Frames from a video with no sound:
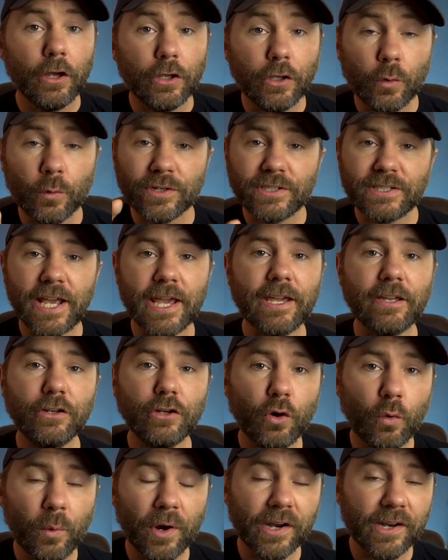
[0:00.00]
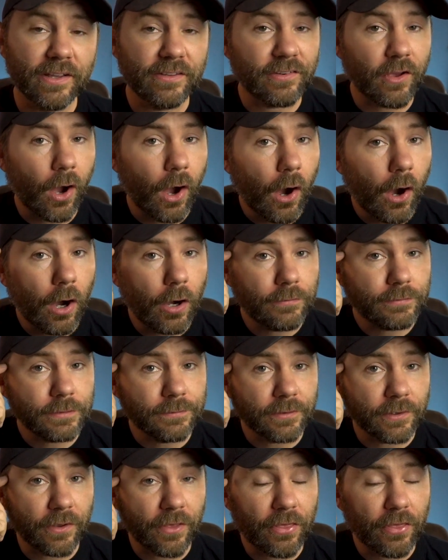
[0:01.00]
you are taking your awareness off
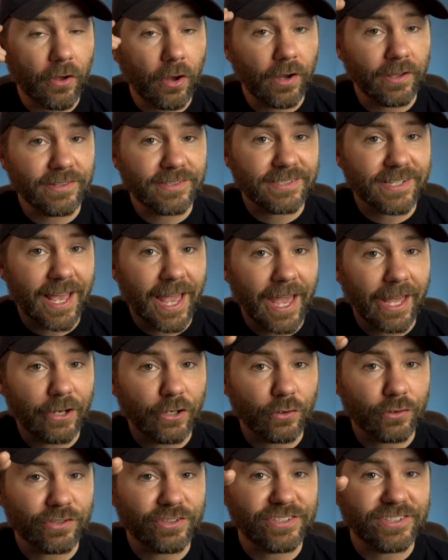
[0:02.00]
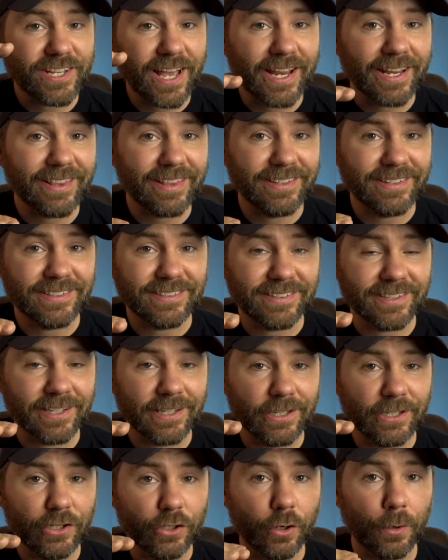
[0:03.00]
of your thoughts and you're
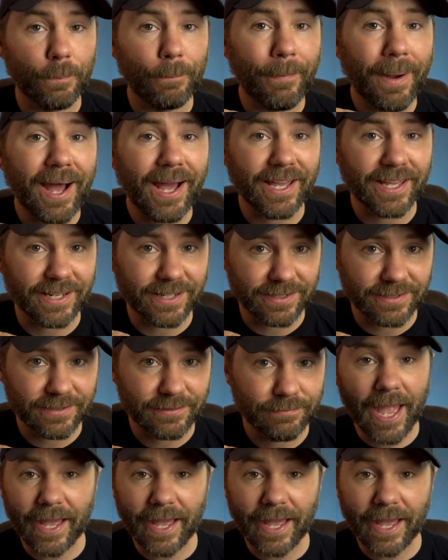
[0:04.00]
silencing your mind.